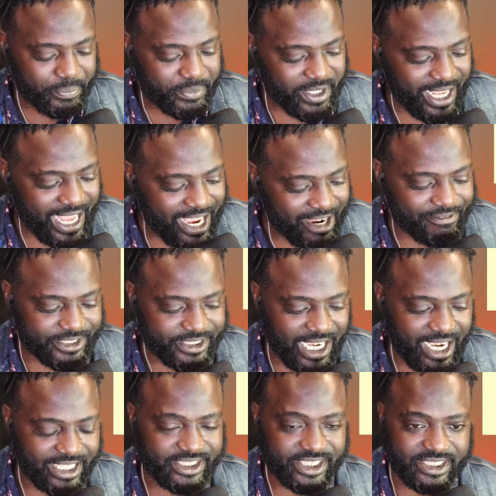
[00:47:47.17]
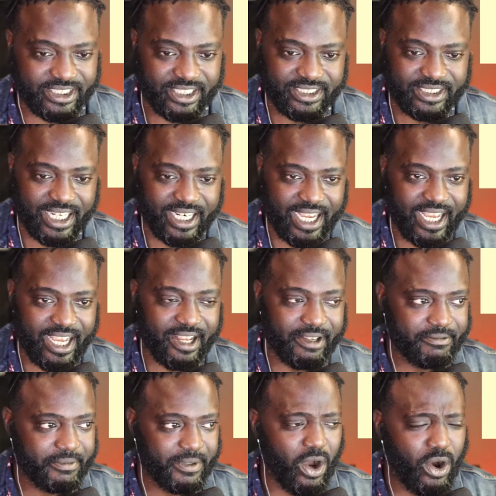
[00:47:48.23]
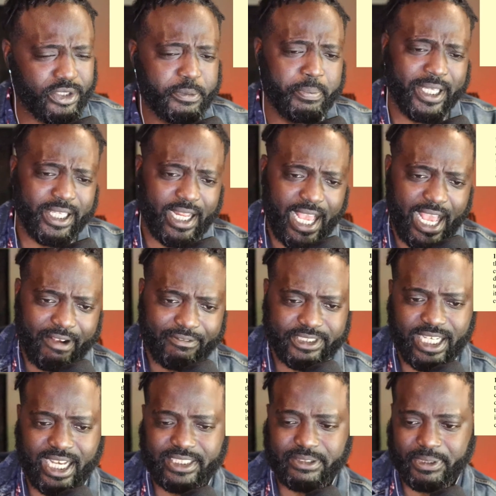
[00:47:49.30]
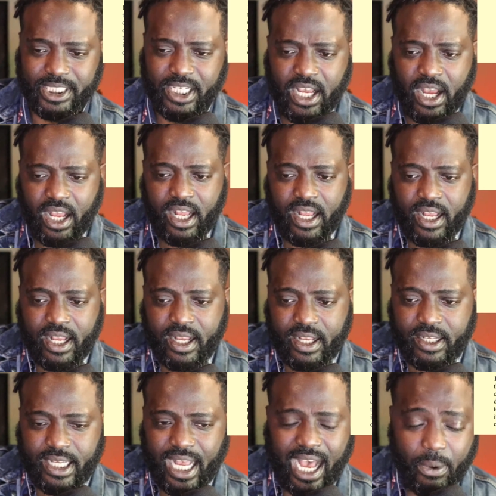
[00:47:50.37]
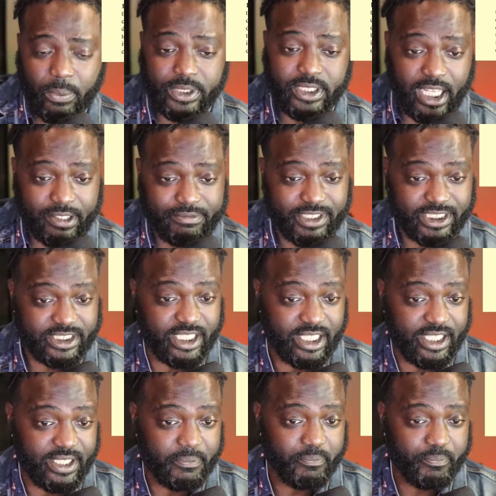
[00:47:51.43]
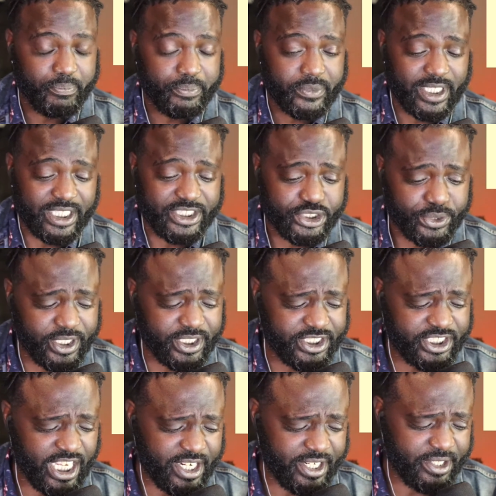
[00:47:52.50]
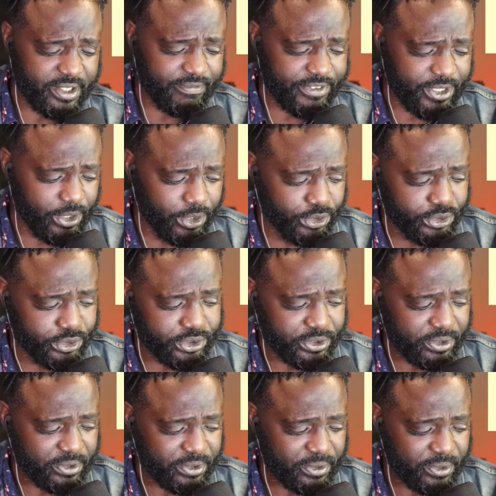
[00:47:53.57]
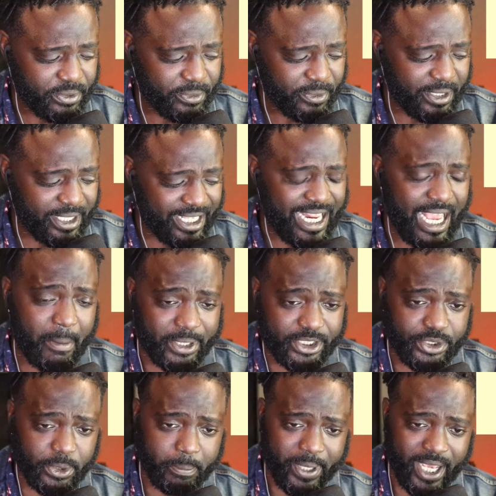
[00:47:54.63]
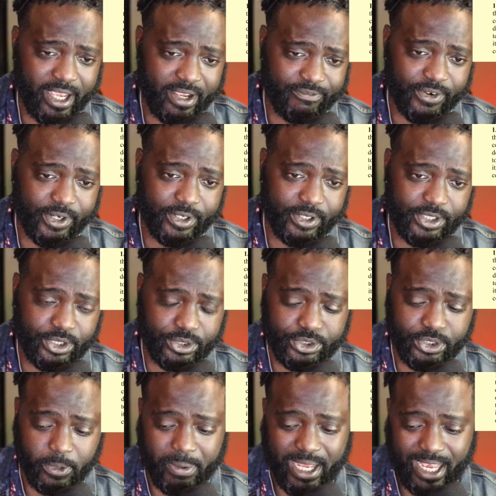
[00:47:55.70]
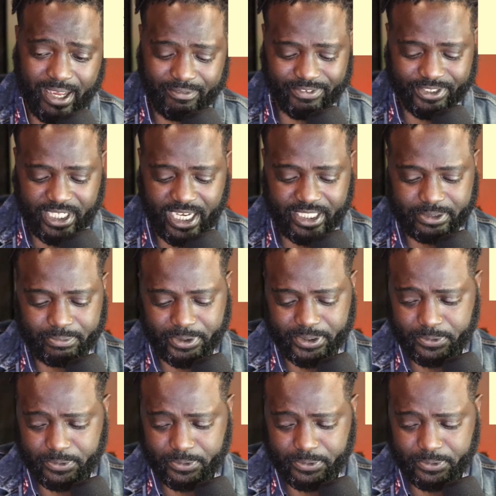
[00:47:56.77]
advertising that I have. Oh, speaking of advertisement, I would love to see a screenshot of your views and how much you pay for YouTube advertisement.